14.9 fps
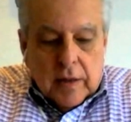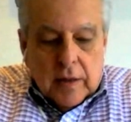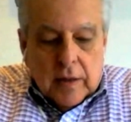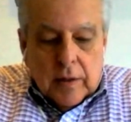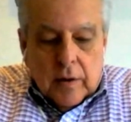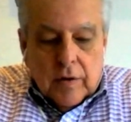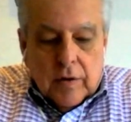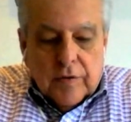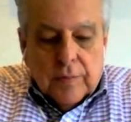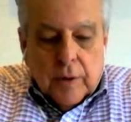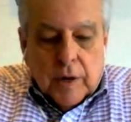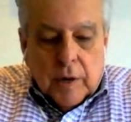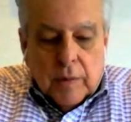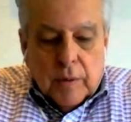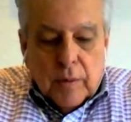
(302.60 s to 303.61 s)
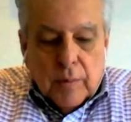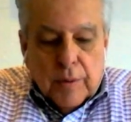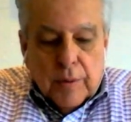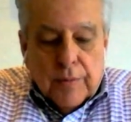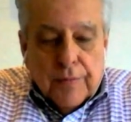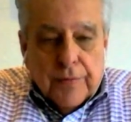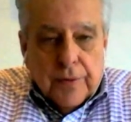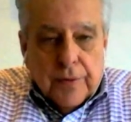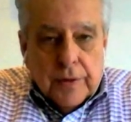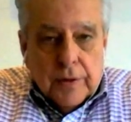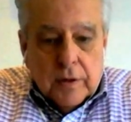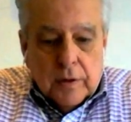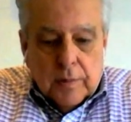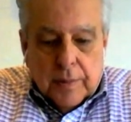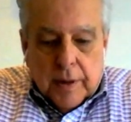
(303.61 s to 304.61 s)
and the earnest money will be refunded
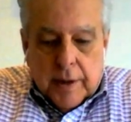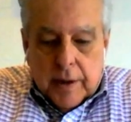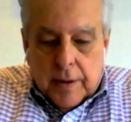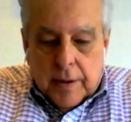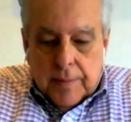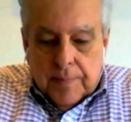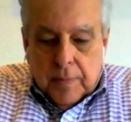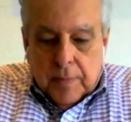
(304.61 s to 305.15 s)
to the buyer.